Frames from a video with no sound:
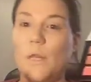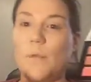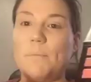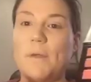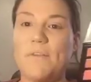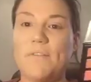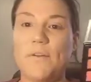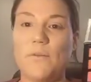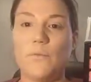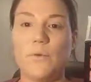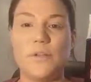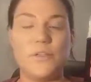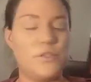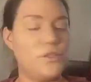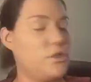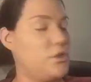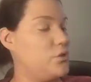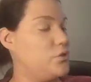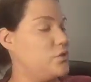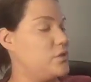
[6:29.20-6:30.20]
my favorite
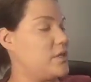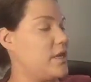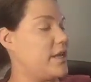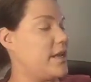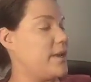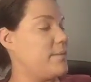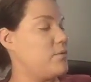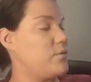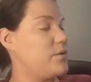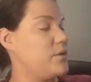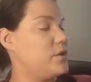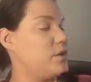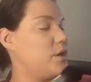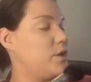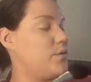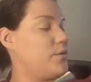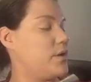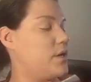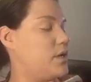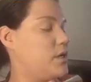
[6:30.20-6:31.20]
ones to use, and I'm going to
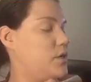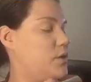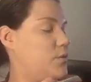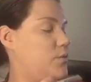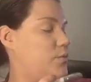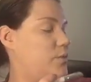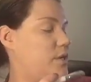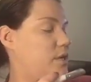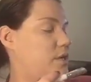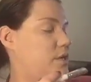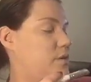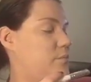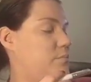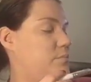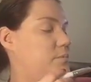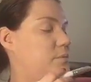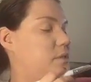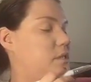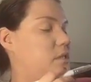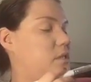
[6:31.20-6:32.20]
go in with
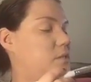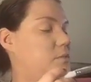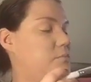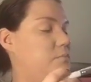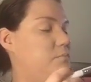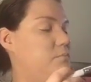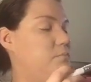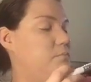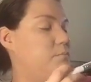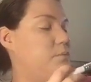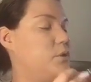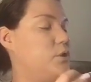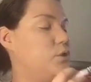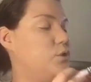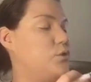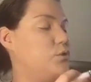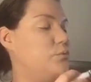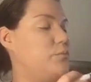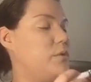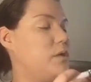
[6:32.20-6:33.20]

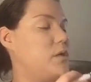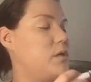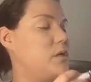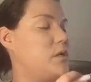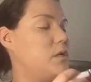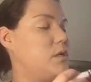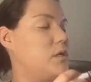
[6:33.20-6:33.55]
Bloom.